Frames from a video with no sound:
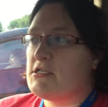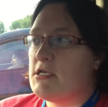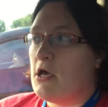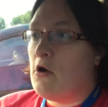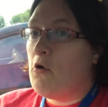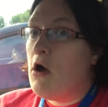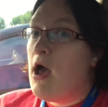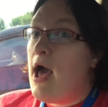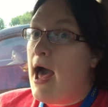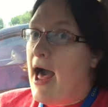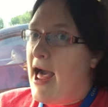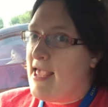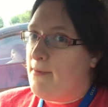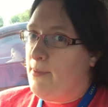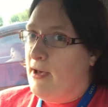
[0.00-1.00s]
So
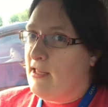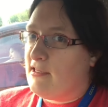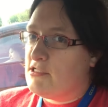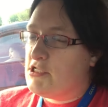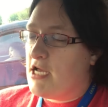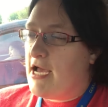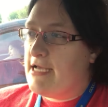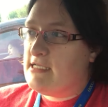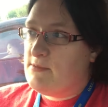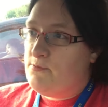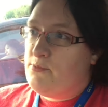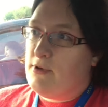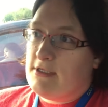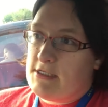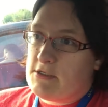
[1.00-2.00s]
I apologize,
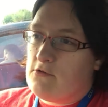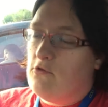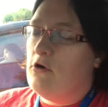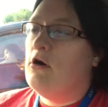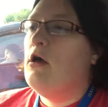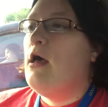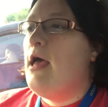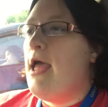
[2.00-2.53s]
but school.